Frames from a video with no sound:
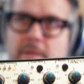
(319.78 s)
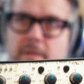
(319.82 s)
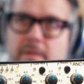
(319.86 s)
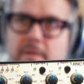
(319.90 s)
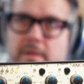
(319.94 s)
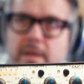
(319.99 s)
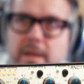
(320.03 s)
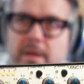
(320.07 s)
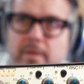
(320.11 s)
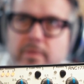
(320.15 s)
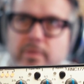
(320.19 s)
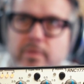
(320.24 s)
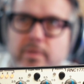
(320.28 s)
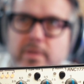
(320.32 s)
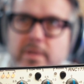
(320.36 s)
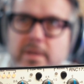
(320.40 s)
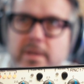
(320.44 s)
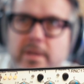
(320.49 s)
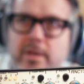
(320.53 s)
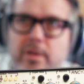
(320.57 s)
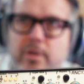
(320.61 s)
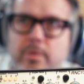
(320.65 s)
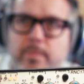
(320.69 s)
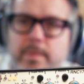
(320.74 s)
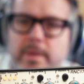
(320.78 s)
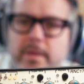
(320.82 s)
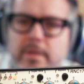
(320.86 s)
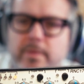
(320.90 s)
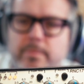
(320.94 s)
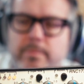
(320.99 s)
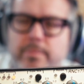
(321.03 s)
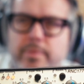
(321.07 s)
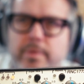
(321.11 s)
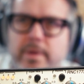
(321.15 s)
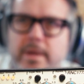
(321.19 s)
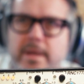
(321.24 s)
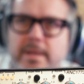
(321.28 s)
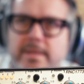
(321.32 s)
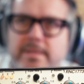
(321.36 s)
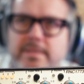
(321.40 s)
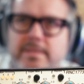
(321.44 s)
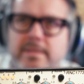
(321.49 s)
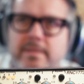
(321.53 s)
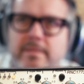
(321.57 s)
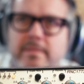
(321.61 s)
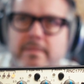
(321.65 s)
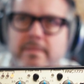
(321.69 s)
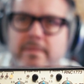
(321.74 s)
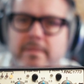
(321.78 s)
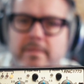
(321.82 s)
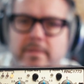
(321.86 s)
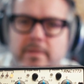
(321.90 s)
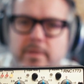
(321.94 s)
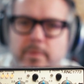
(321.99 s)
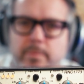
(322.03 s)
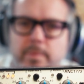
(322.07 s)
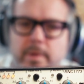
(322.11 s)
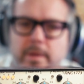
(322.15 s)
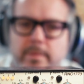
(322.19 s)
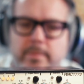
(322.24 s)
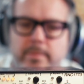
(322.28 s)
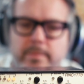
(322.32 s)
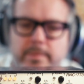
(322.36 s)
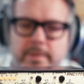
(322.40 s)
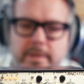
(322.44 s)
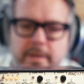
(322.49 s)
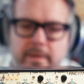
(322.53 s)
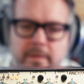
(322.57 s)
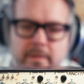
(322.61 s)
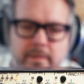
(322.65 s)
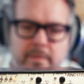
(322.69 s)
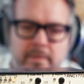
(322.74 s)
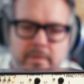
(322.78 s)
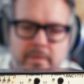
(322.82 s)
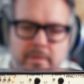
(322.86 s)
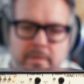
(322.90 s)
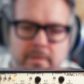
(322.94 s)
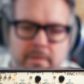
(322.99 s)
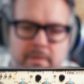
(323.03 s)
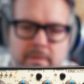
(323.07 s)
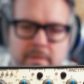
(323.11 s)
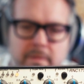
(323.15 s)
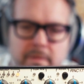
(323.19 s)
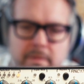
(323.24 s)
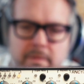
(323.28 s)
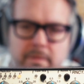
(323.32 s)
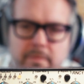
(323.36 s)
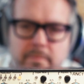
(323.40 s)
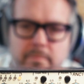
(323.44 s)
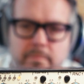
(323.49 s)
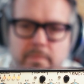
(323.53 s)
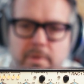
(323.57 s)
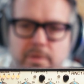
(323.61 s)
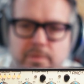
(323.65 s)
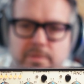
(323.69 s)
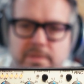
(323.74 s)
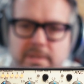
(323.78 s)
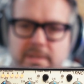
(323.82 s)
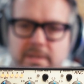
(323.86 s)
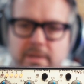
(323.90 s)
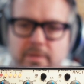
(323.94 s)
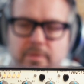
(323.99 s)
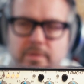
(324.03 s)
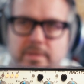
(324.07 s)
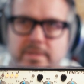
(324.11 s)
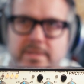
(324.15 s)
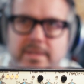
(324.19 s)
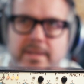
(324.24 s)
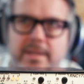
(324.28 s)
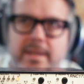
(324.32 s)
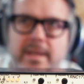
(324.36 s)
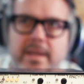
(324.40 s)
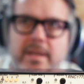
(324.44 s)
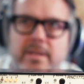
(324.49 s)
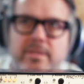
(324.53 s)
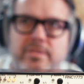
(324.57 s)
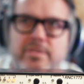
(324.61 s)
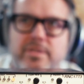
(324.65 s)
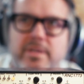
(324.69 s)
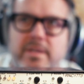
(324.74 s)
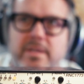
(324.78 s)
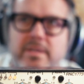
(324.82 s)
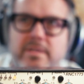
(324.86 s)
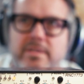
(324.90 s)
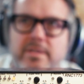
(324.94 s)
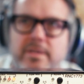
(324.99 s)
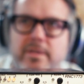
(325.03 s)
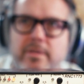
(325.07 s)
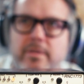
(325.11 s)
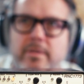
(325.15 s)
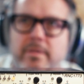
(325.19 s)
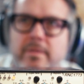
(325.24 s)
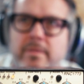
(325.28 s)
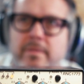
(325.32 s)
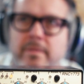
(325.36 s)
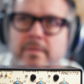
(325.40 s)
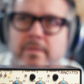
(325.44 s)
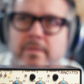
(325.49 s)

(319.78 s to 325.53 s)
now you can hear me compressed. You probably mostly notice a gain change here.